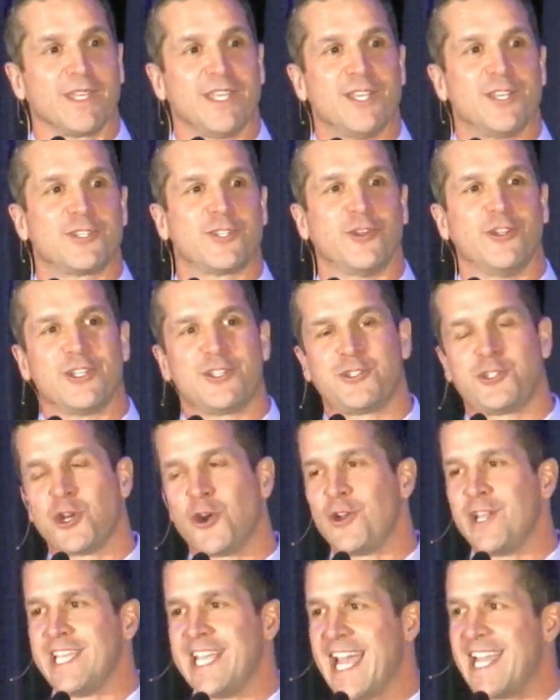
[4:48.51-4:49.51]
So this
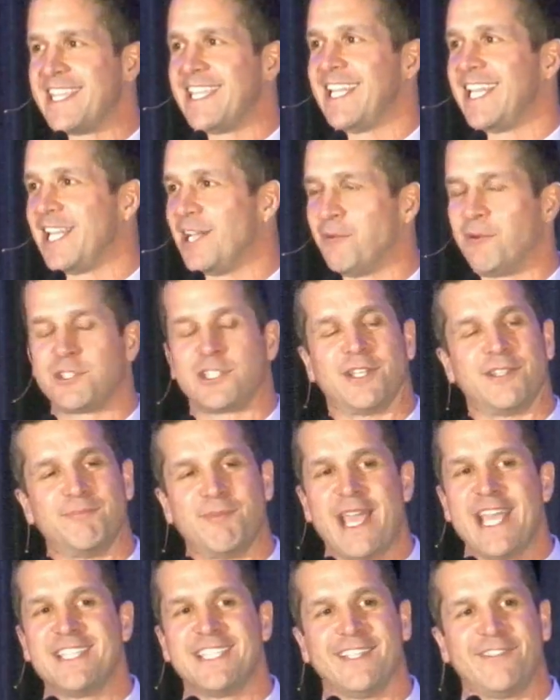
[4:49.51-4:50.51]
journey ended, and it was an
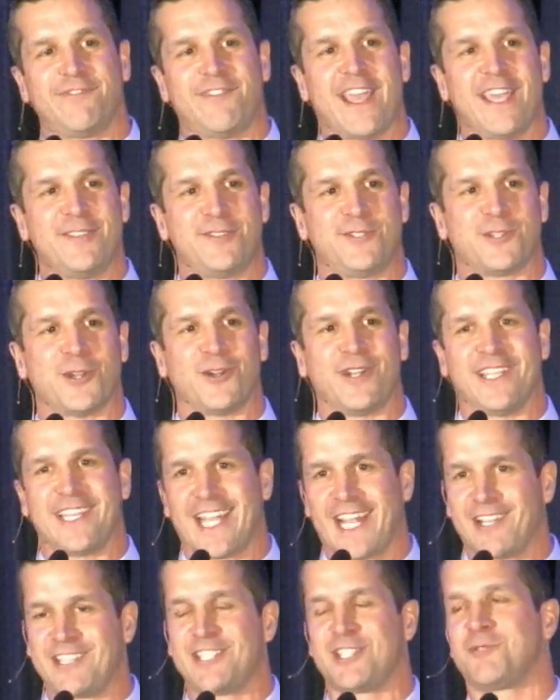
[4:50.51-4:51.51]
amazing faith journey that
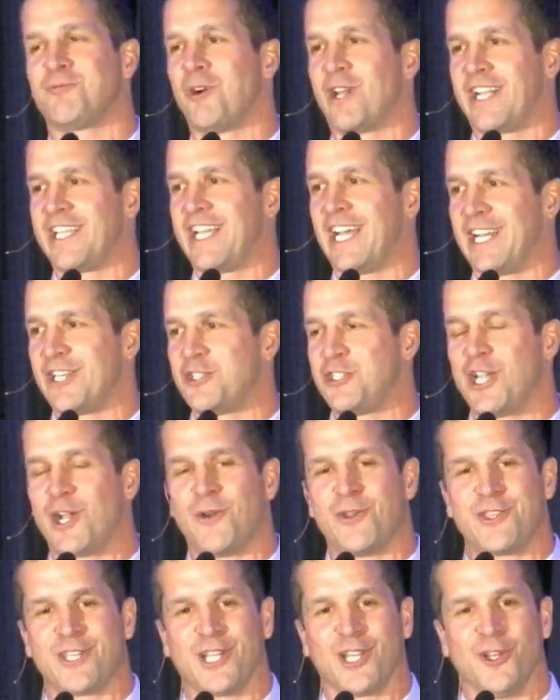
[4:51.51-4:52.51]
I just want to kind of share
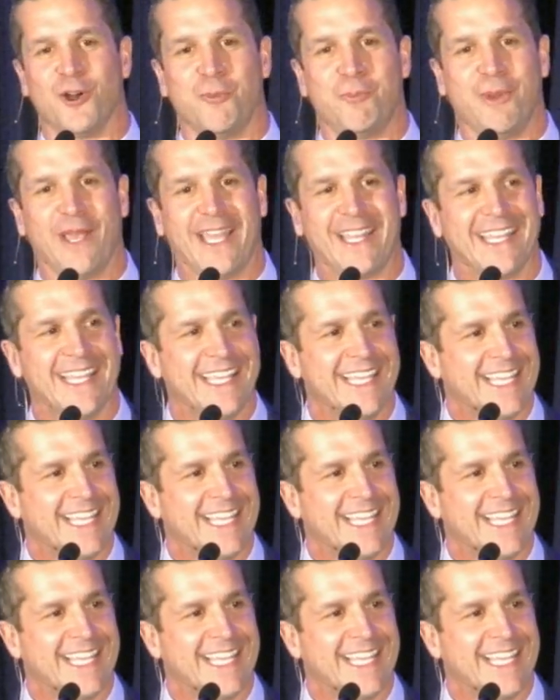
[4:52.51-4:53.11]
with you a little bit.